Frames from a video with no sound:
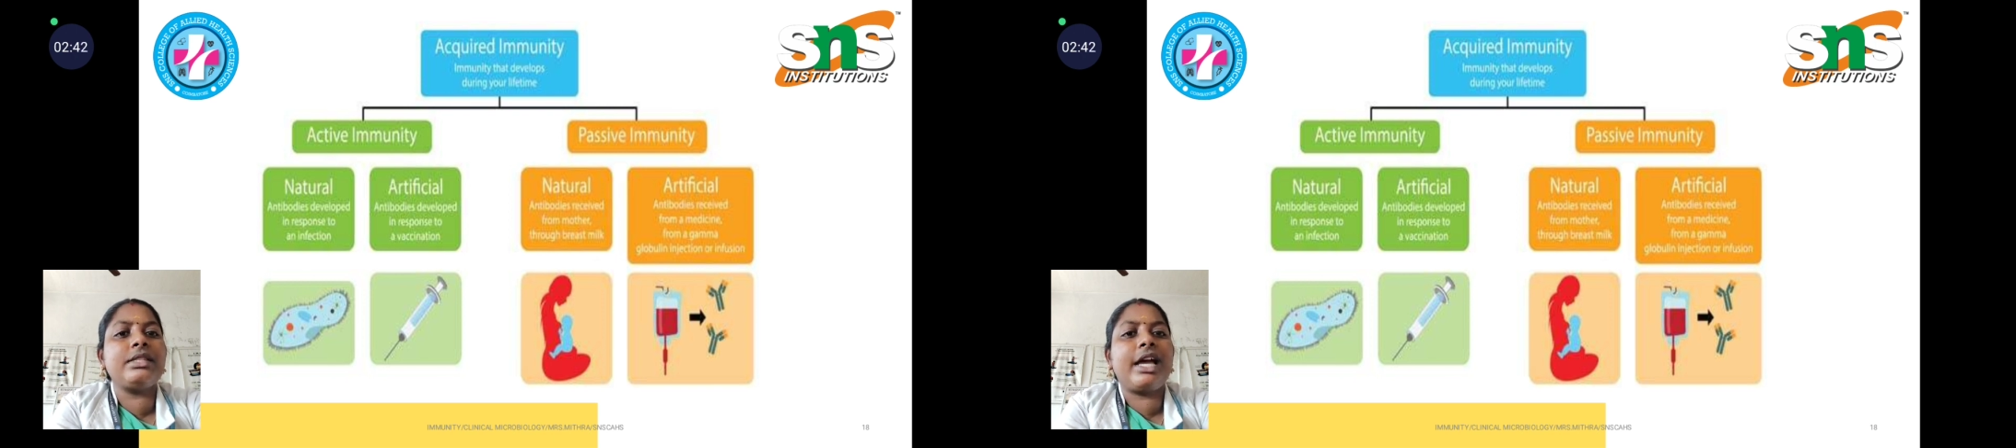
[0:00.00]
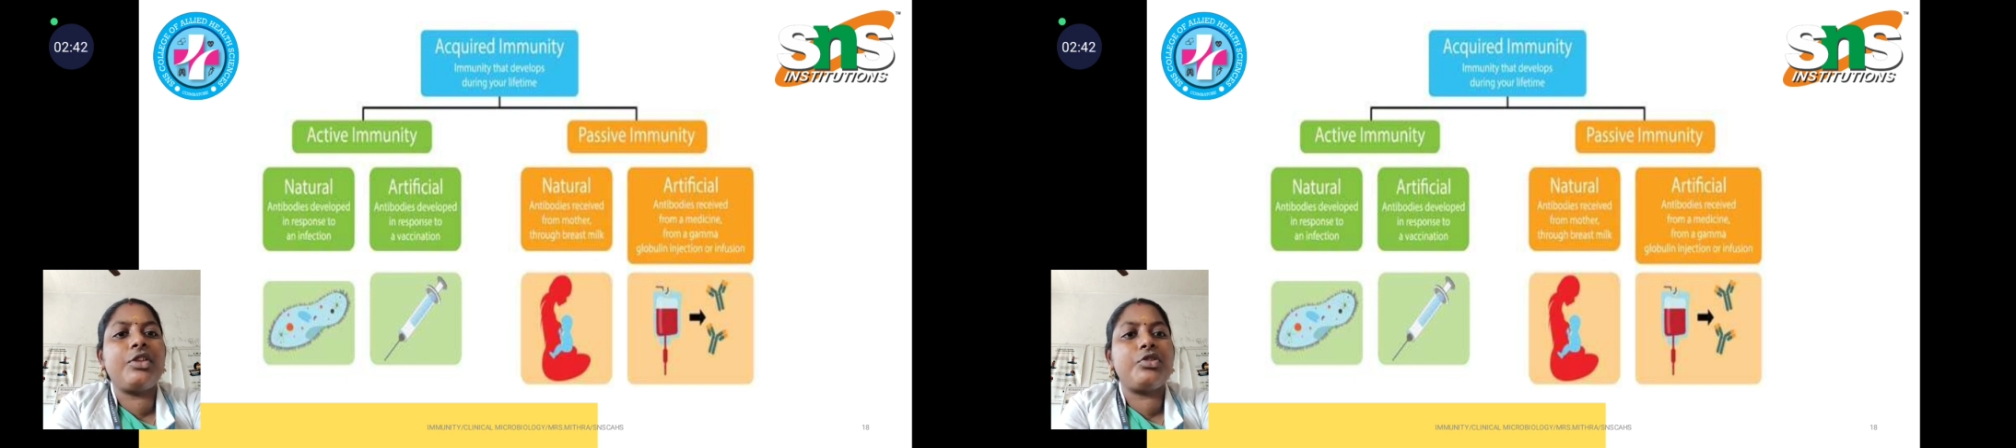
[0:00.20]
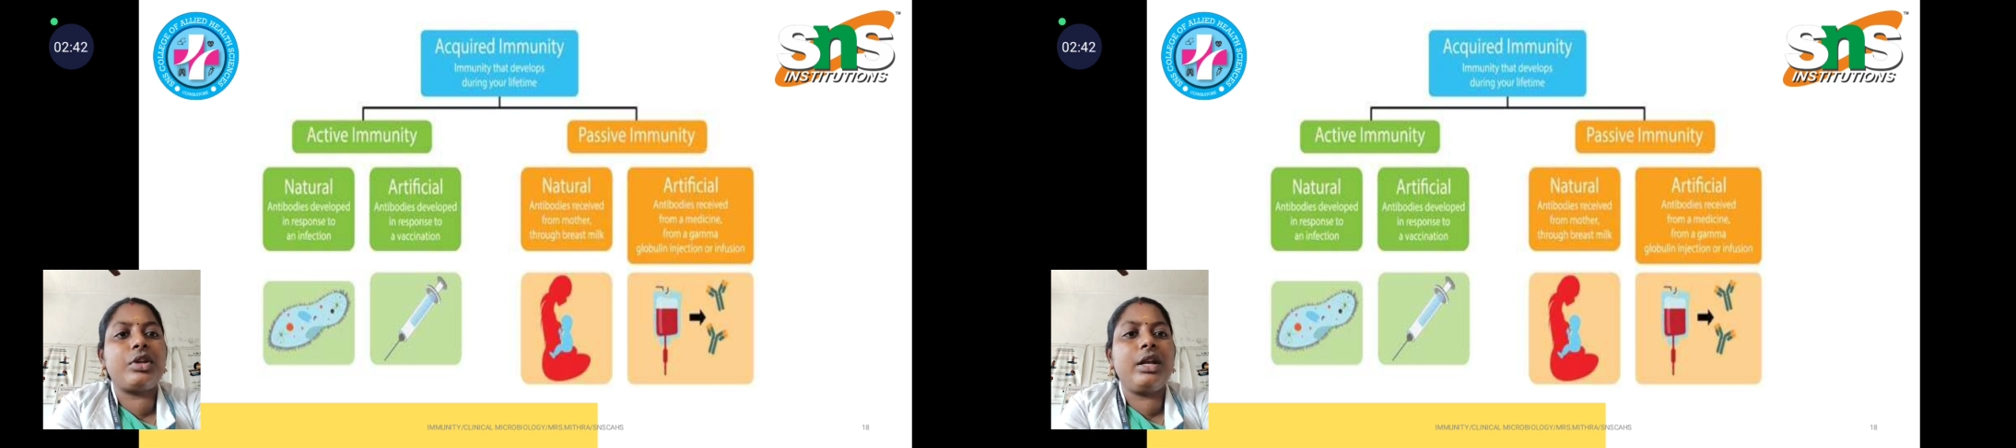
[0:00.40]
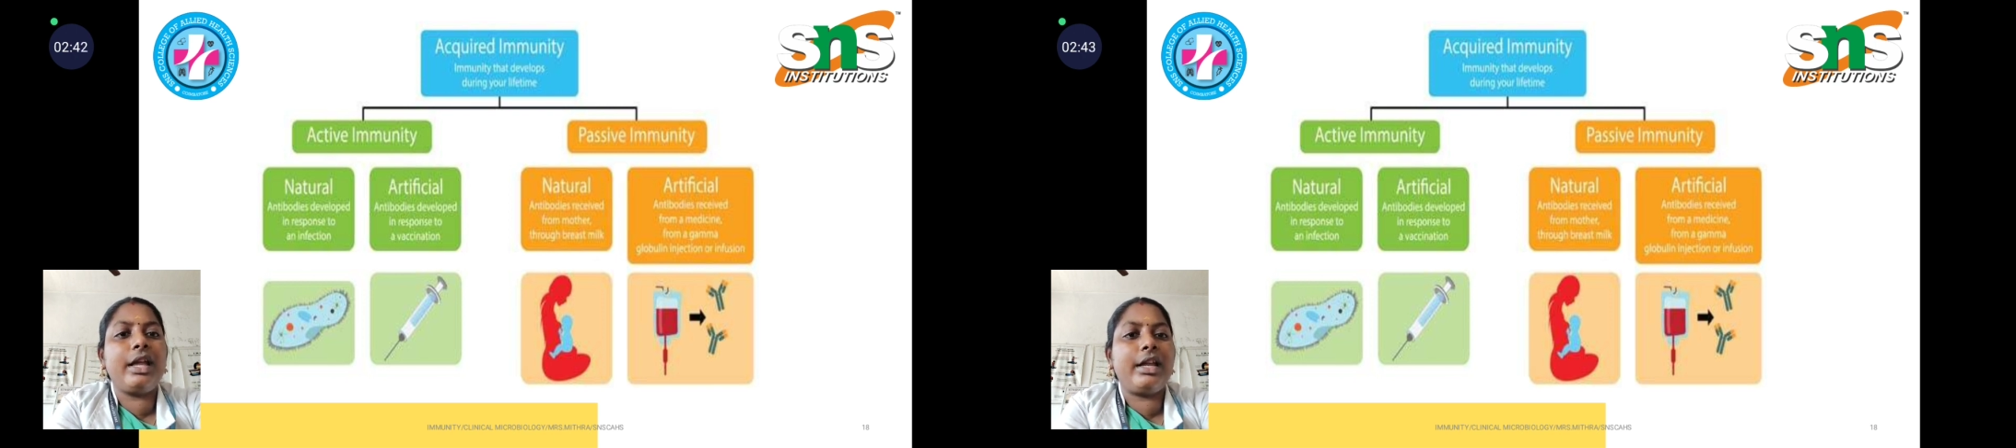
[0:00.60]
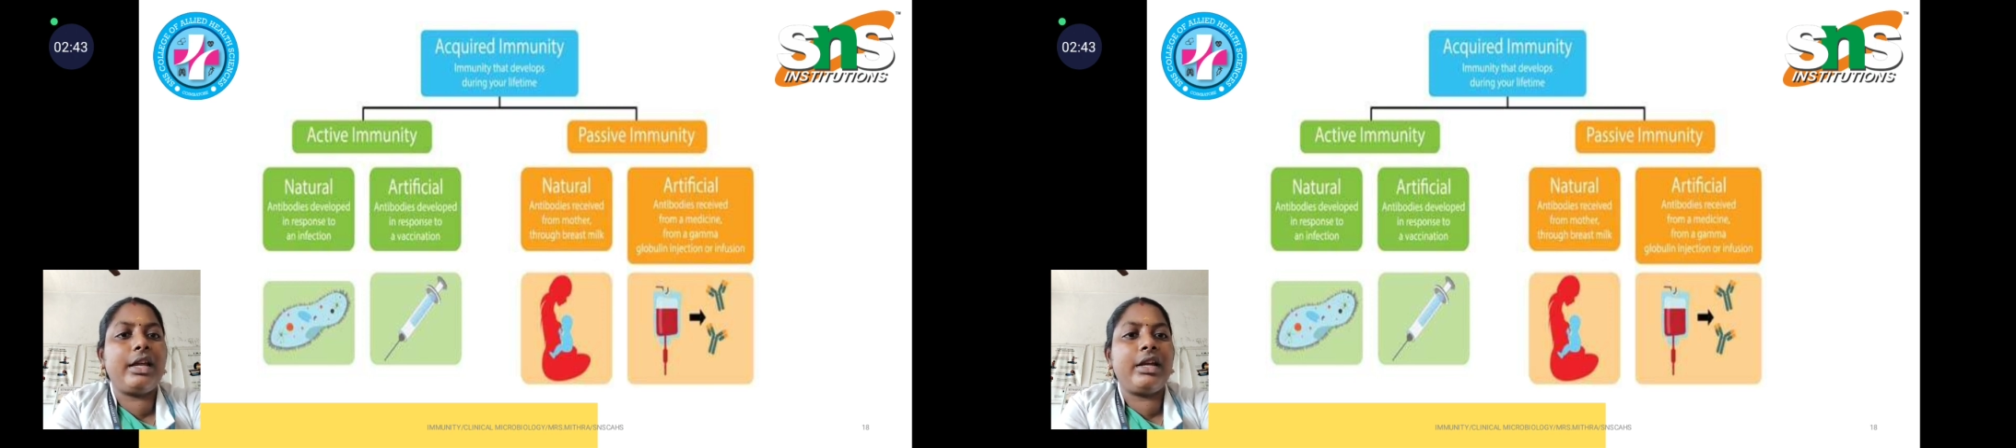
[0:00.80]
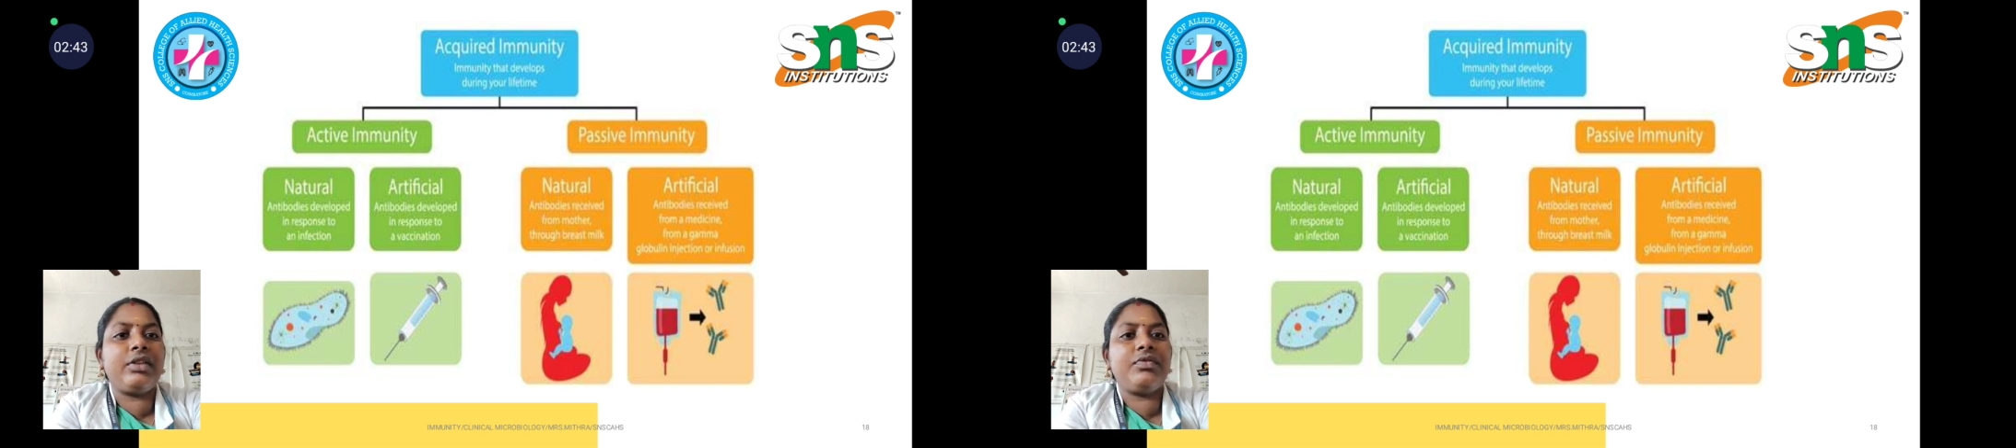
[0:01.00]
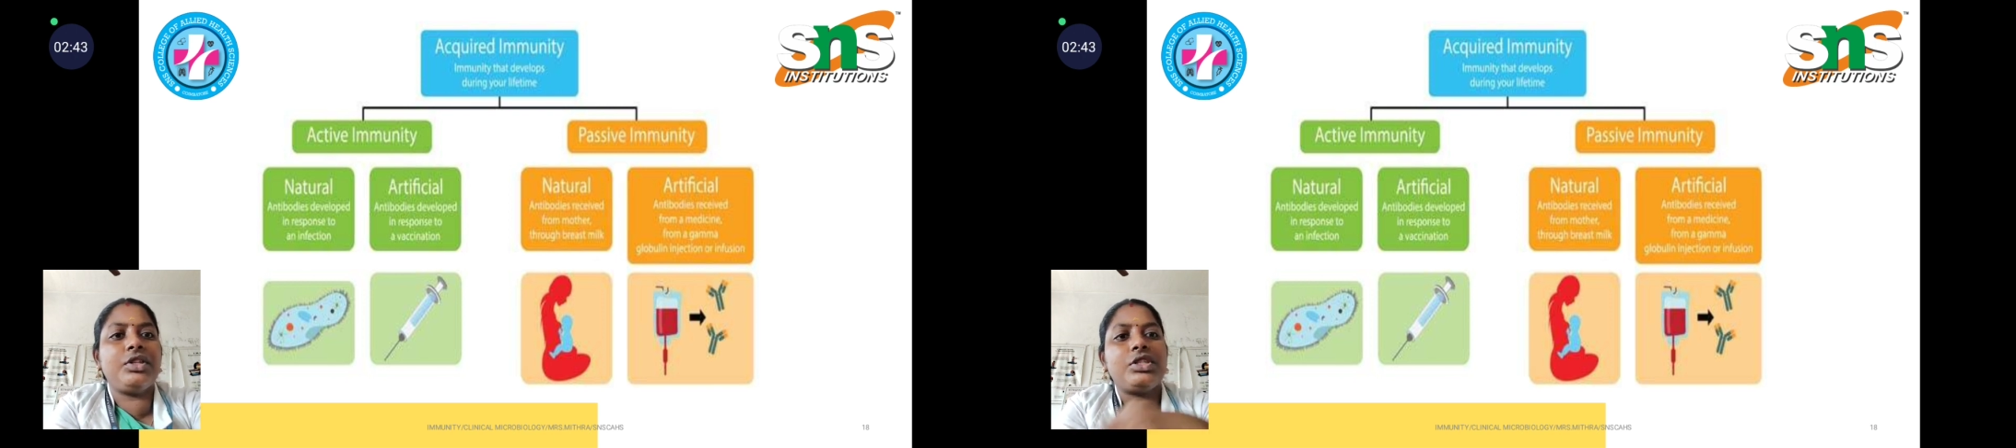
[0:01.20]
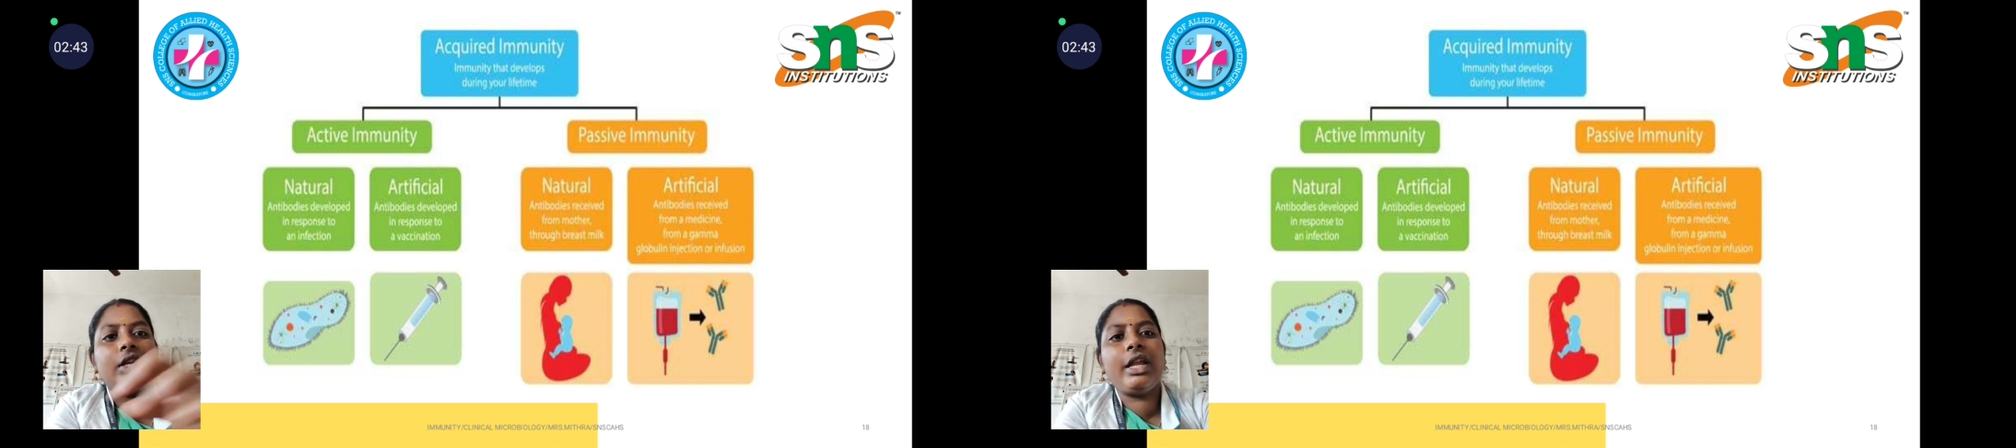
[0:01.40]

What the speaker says: natural and artificial,